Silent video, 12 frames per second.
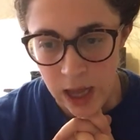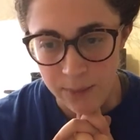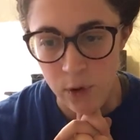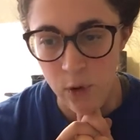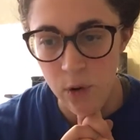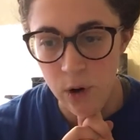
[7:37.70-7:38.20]

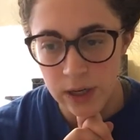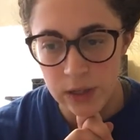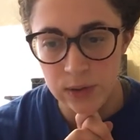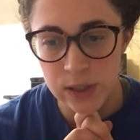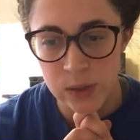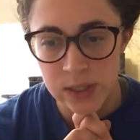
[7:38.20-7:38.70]
Or you
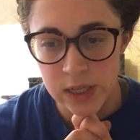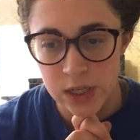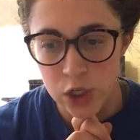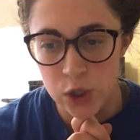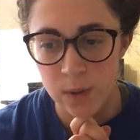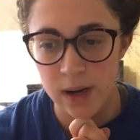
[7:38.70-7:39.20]
use it
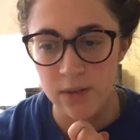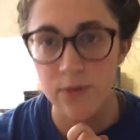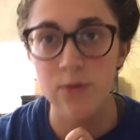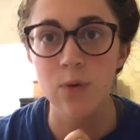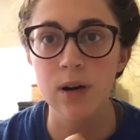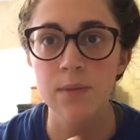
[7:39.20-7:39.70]
to
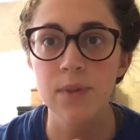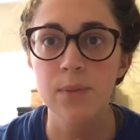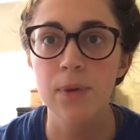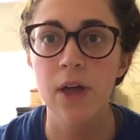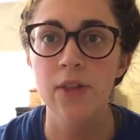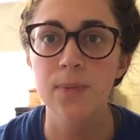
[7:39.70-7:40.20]
inform the
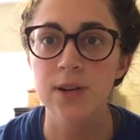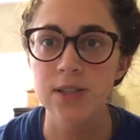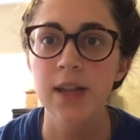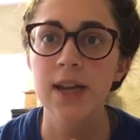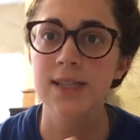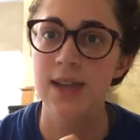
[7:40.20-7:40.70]
other
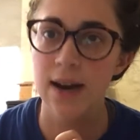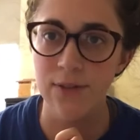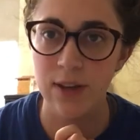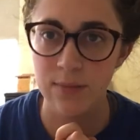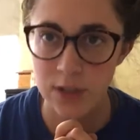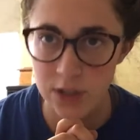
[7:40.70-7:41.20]
person that it's time for
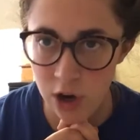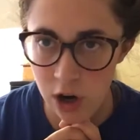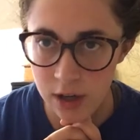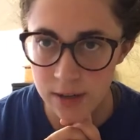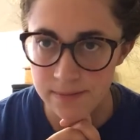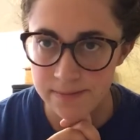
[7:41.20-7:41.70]
them to
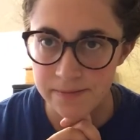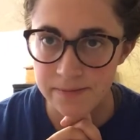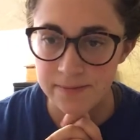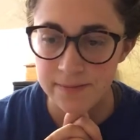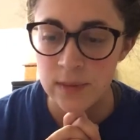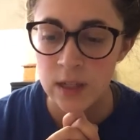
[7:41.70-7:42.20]
talk.
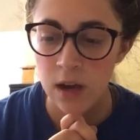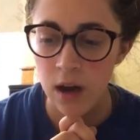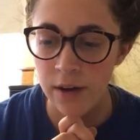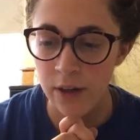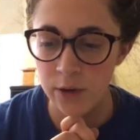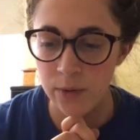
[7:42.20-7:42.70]

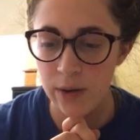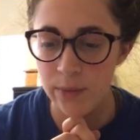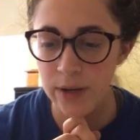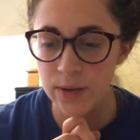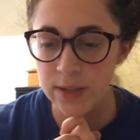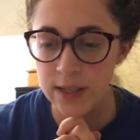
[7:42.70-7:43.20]
Another way we
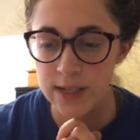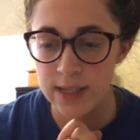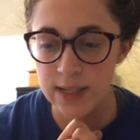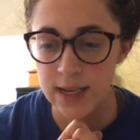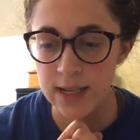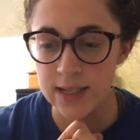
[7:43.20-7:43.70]
use
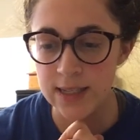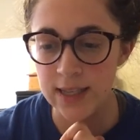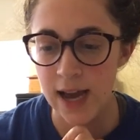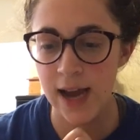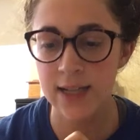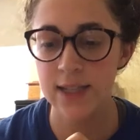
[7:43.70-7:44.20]
this is
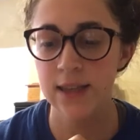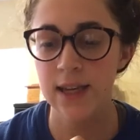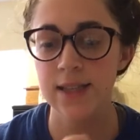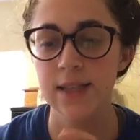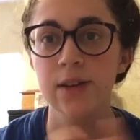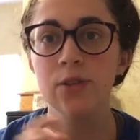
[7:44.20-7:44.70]
that they
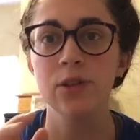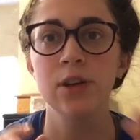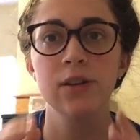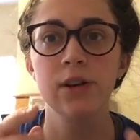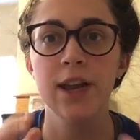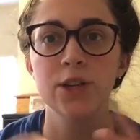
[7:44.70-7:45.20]
signal the
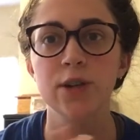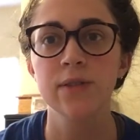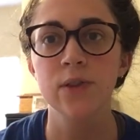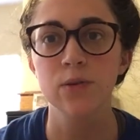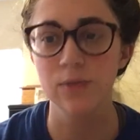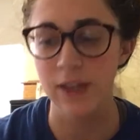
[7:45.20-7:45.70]
nature
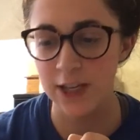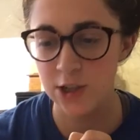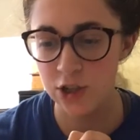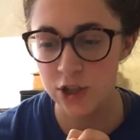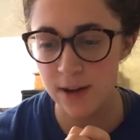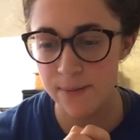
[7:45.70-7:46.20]
of their
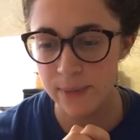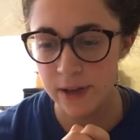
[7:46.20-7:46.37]
relationship.